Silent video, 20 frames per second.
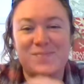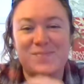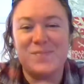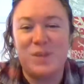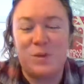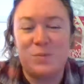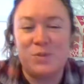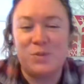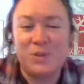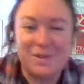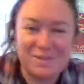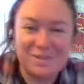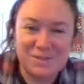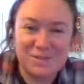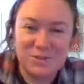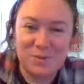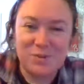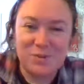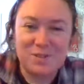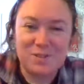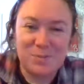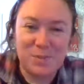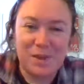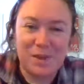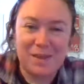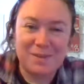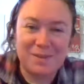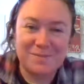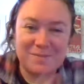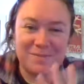hope you guys enjoyed this
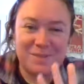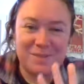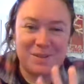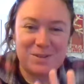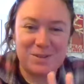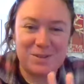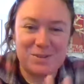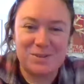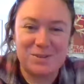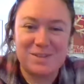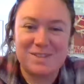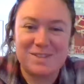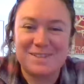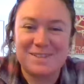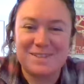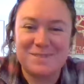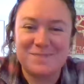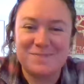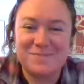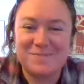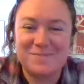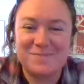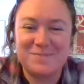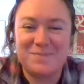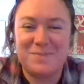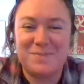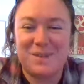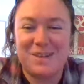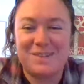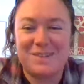May. I'll talk to you guys later.
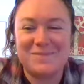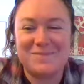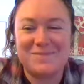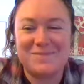Bye.